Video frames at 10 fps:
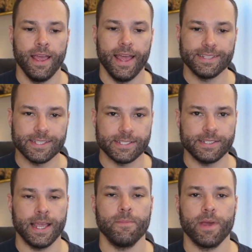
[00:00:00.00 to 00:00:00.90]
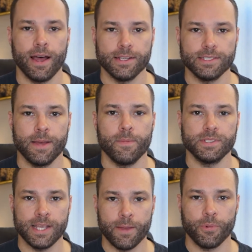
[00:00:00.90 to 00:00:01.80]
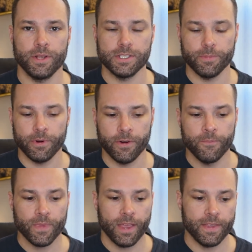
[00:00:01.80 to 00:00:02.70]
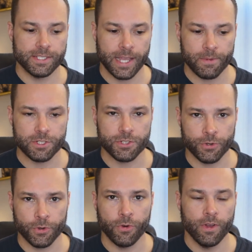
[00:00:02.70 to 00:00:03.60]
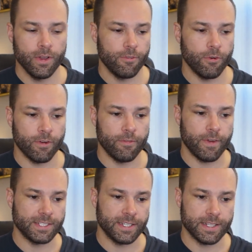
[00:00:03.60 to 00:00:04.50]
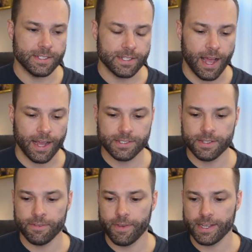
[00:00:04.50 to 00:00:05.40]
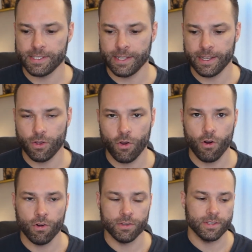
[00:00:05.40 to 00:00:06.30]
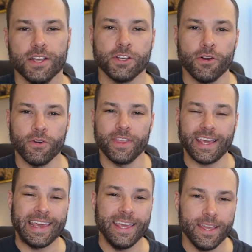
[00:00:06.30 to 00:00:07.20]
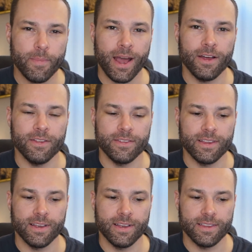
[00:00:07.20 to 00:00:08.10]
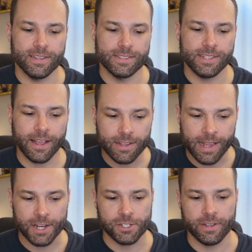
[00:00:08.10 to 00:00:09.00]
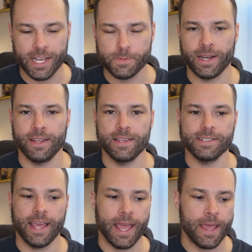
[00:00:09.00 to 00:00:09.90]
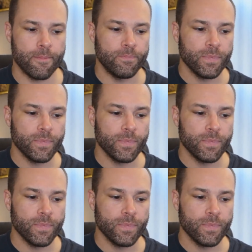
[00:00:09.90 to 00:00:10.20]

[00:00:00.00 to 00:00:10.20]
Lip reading: It's the same concept, same principle, and the same is true for investing in stocks, investing in gold. So the key about the psychological aspect of this game